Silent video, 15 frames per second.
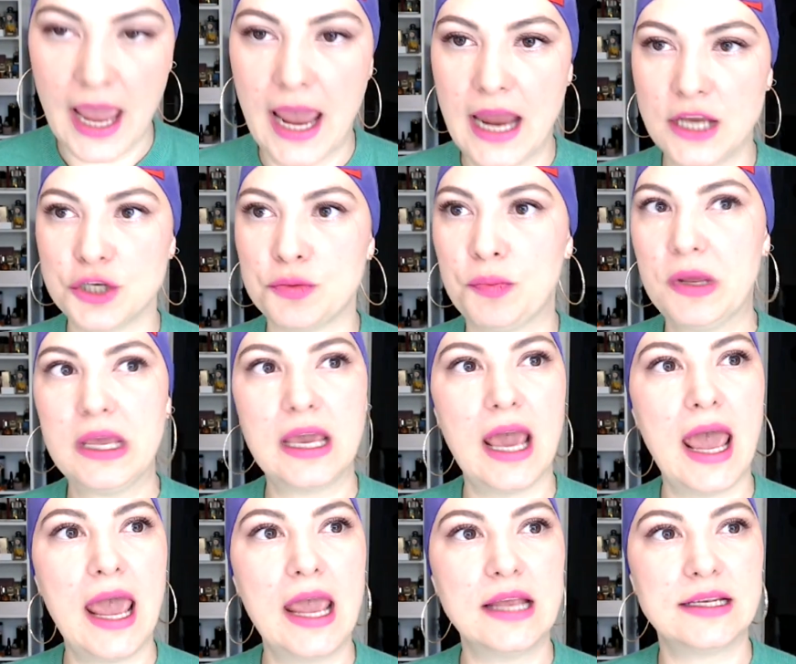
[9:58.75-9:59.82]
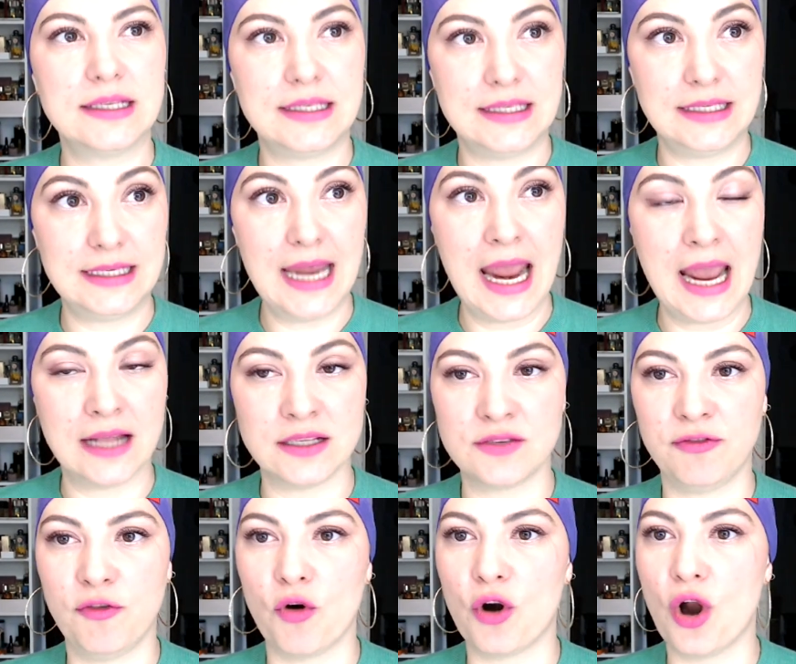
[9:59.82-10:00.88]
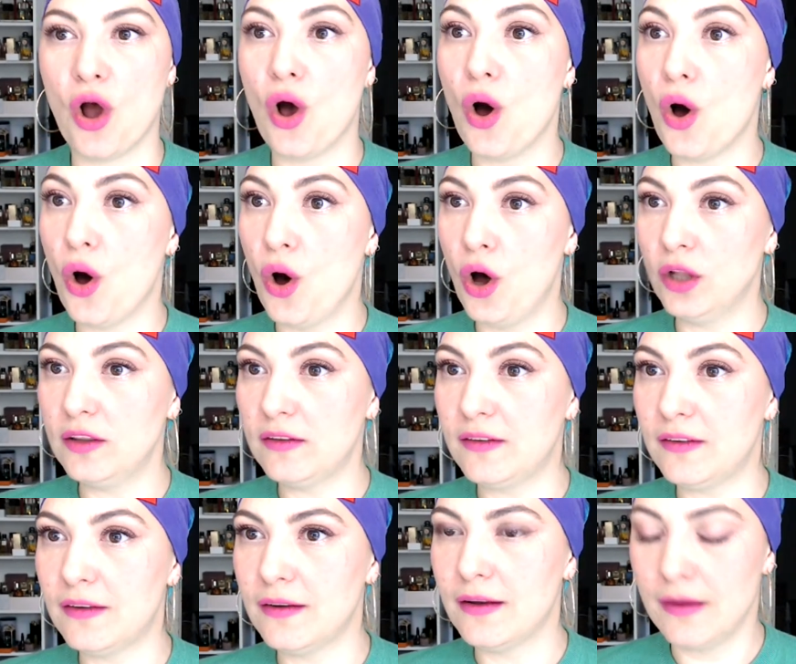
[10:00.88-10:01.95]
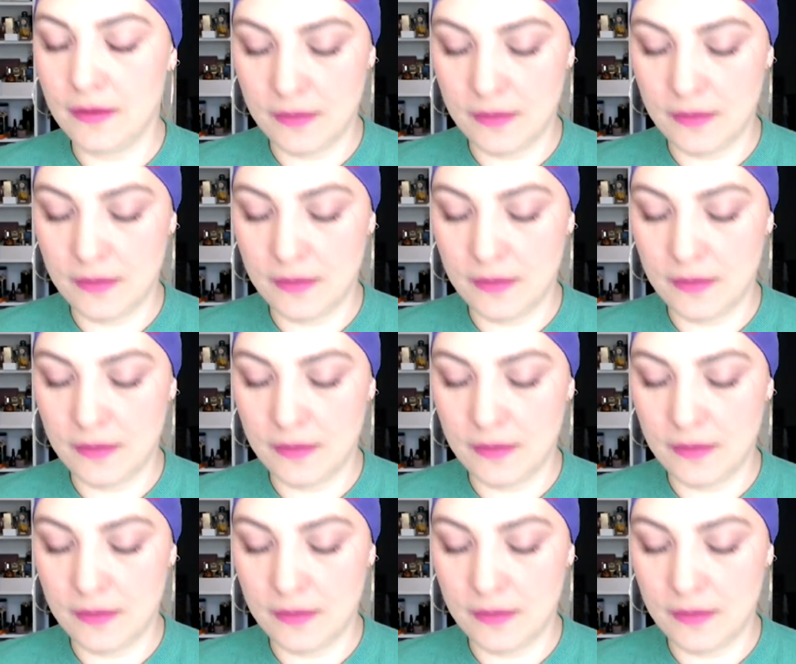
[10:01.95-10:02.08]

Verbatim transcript: HPK stands for Haute